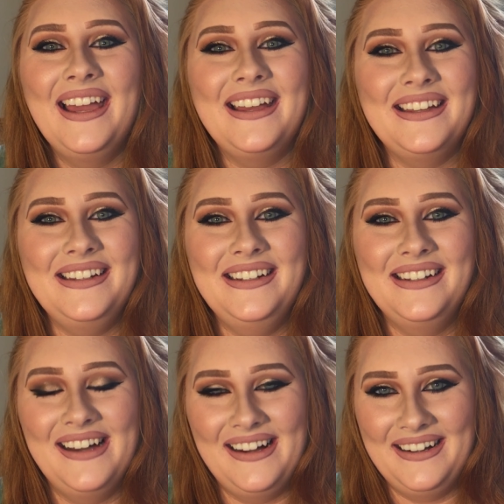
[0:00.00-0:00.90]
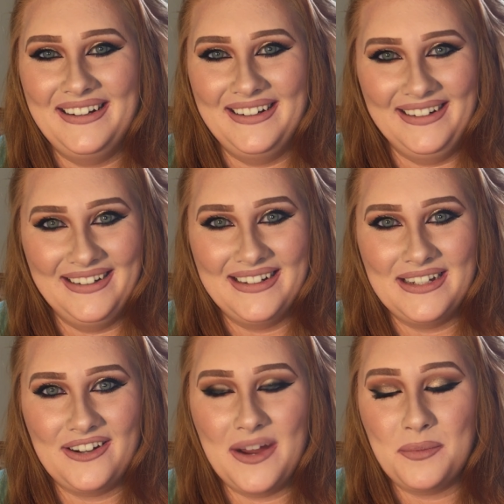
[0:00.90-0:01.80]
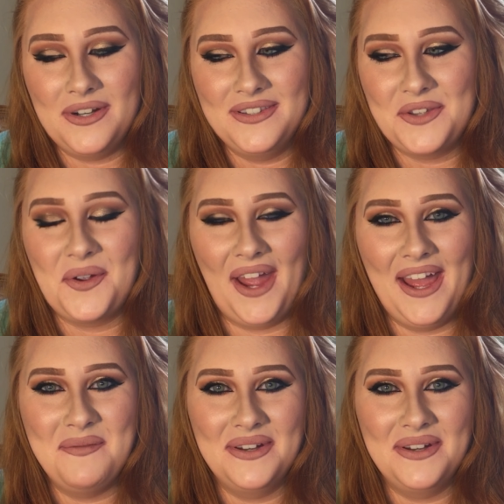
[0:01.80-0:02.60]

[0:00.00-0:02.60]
and uh, Great Britain's okay,